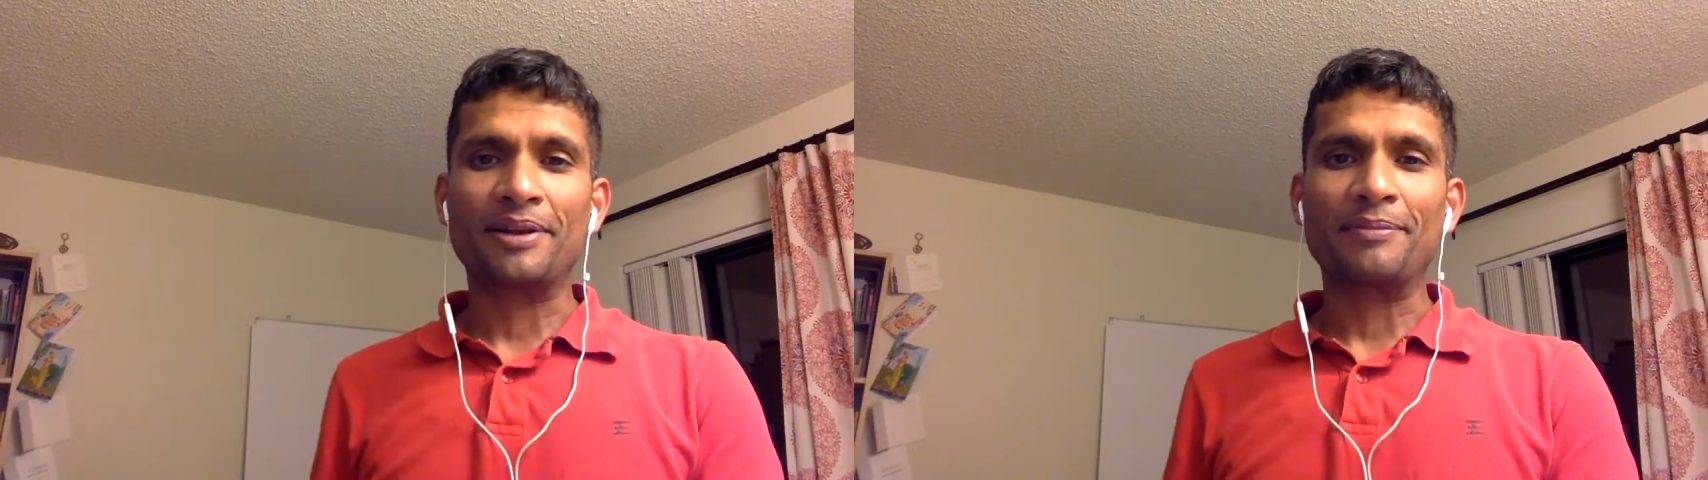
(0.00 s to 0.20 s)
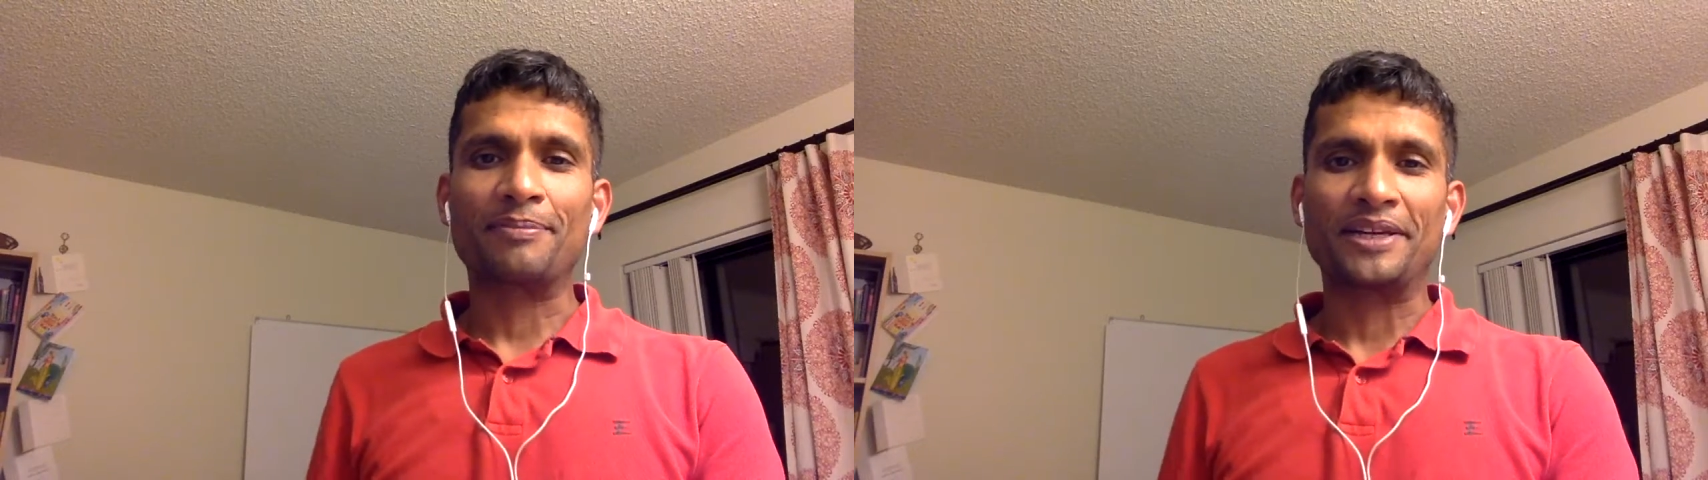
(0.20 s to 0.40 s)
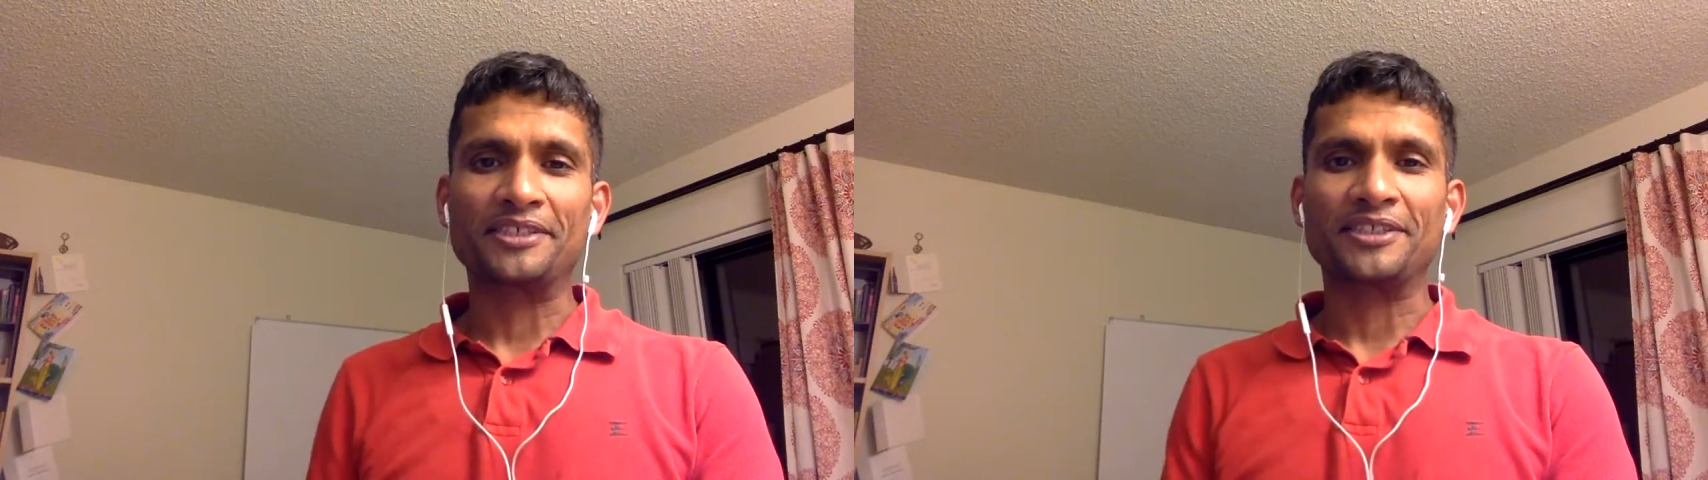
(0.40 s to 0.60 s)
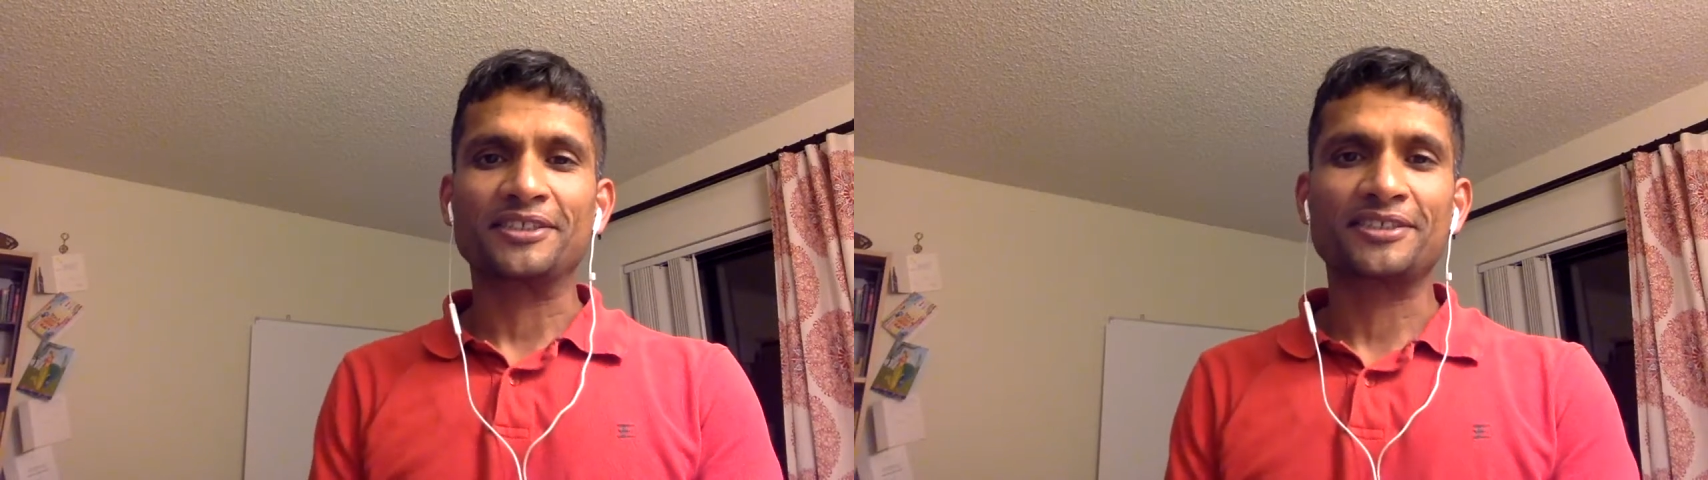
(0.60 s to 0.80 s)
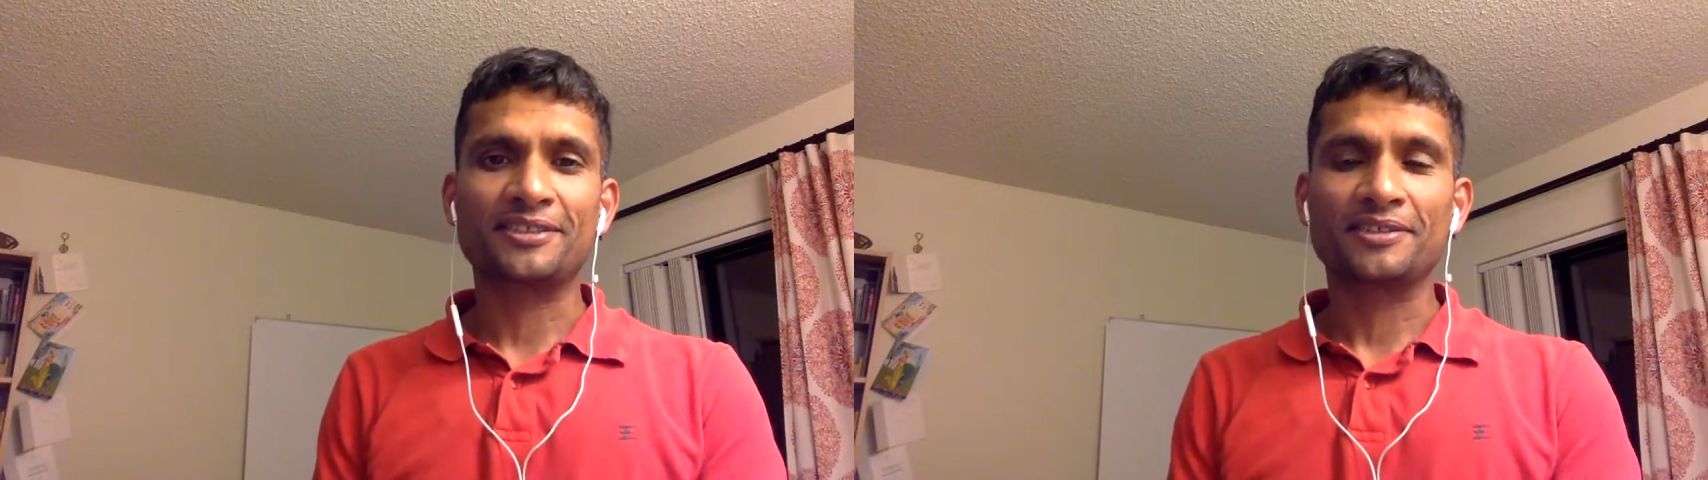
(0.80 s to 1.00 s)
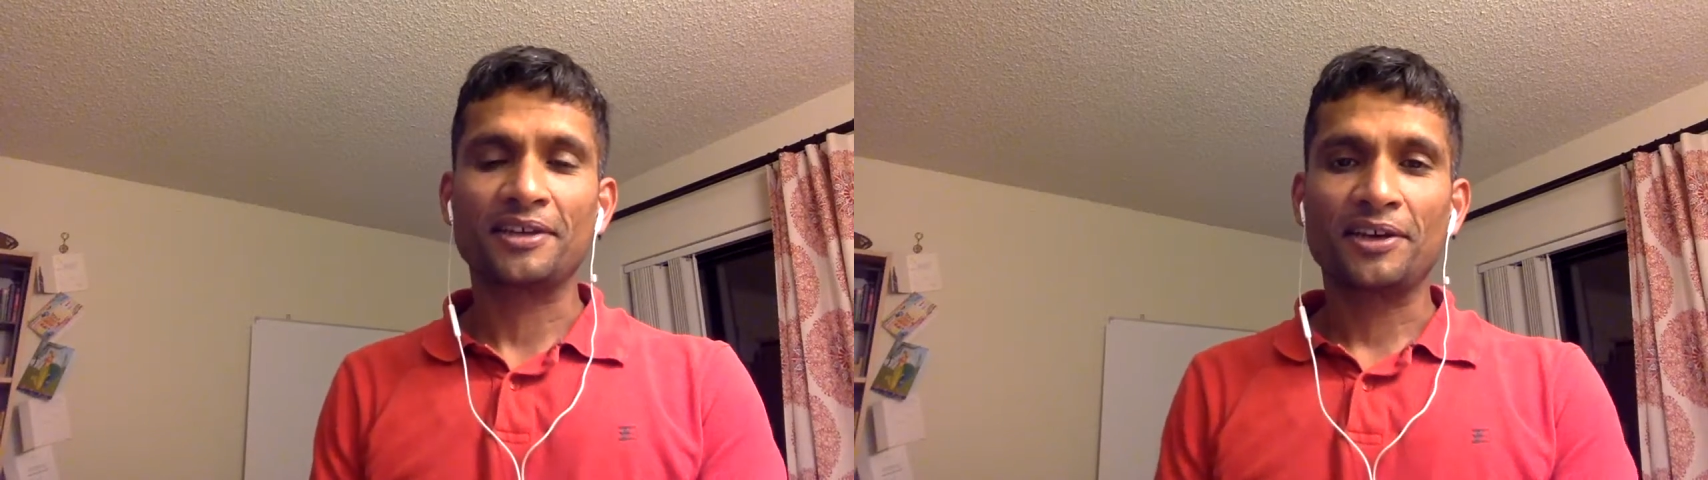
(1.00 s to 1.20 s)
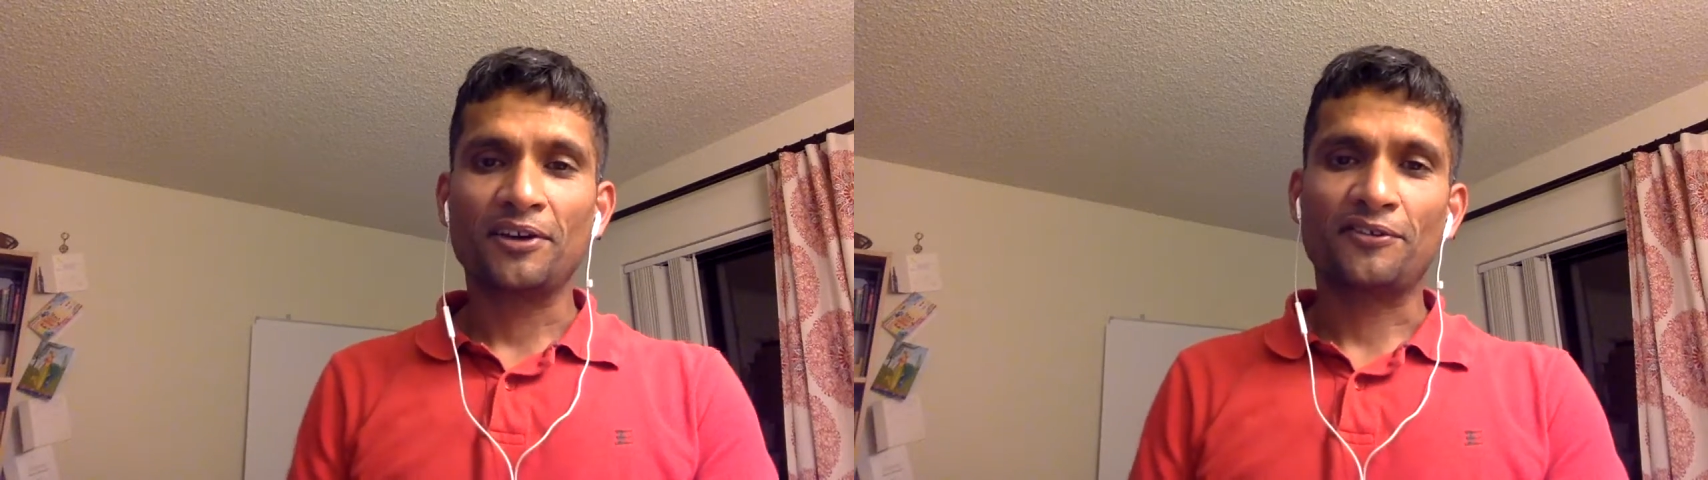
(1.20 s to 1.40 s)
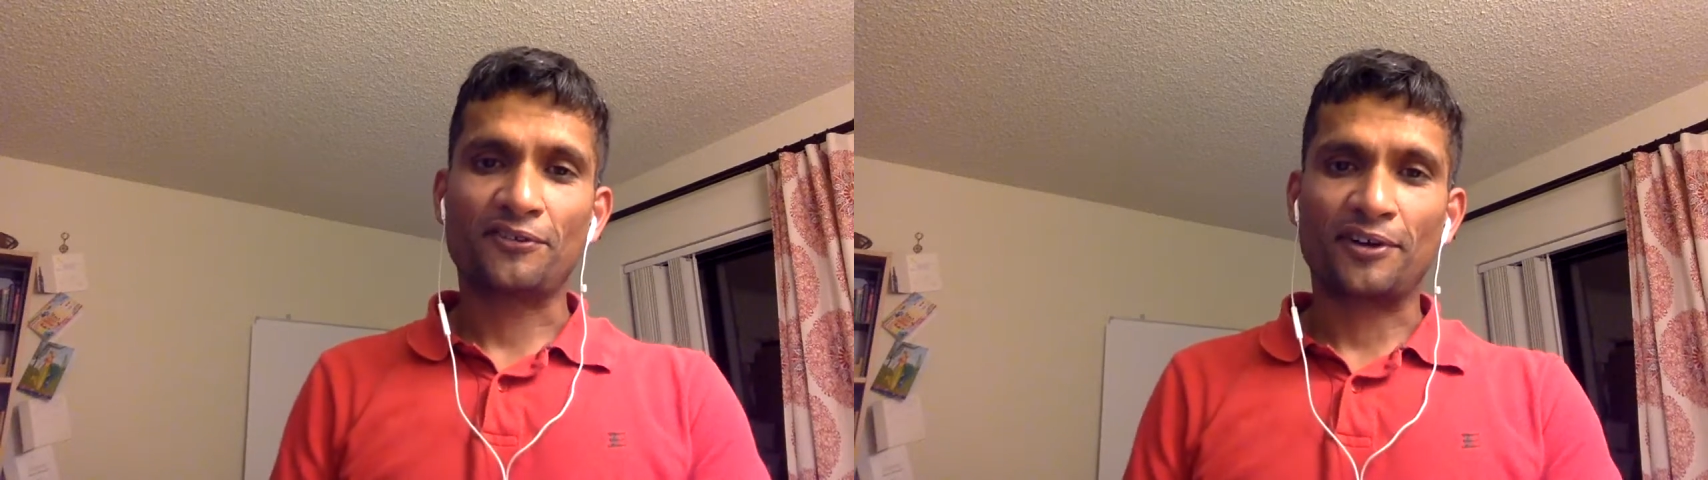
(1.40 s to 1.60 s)
impressions
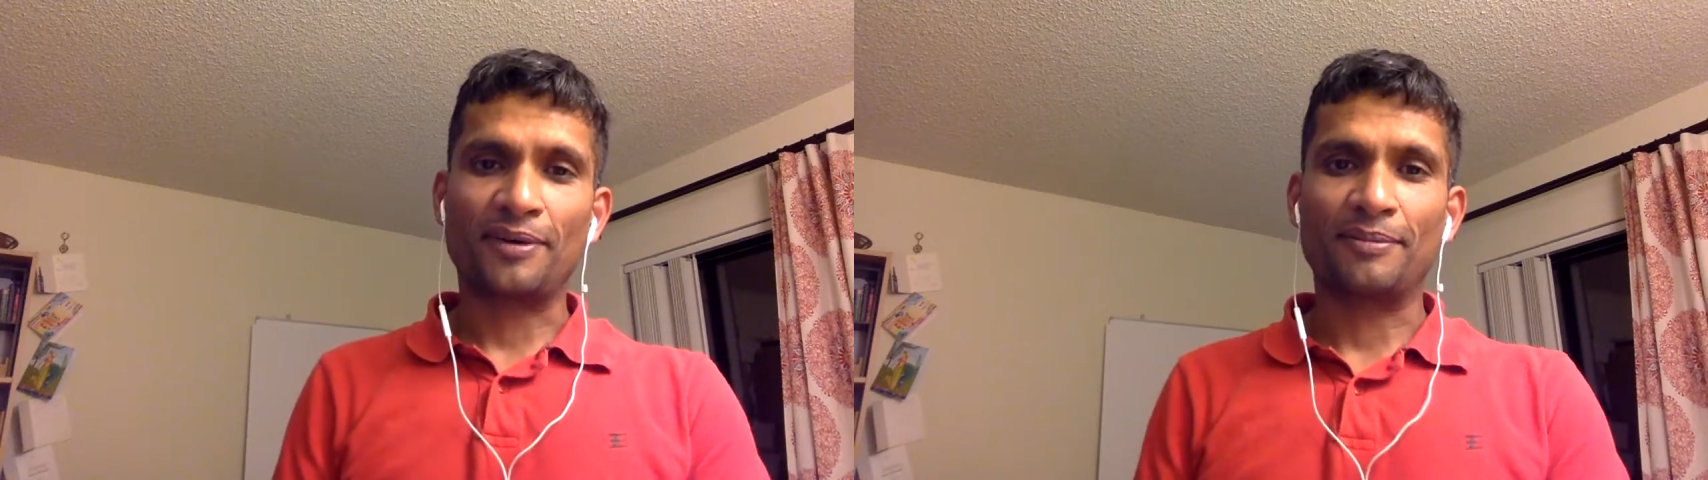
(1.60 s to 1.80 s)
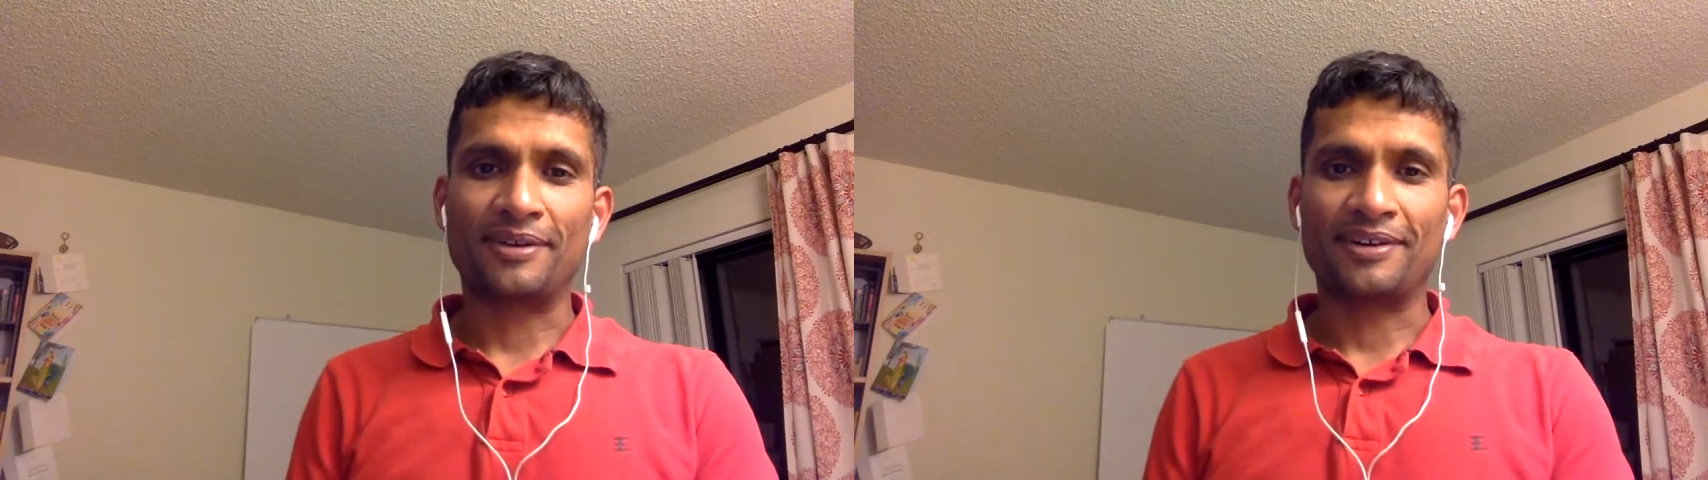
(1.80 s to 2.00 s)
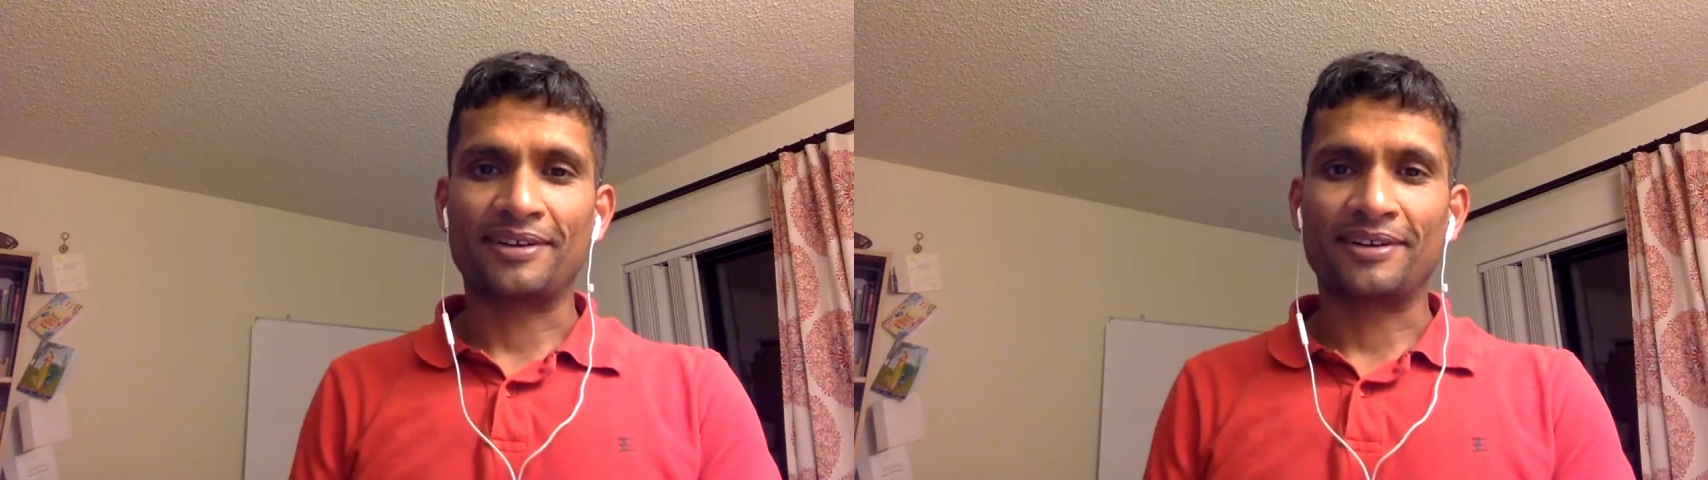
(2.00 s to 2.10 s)
from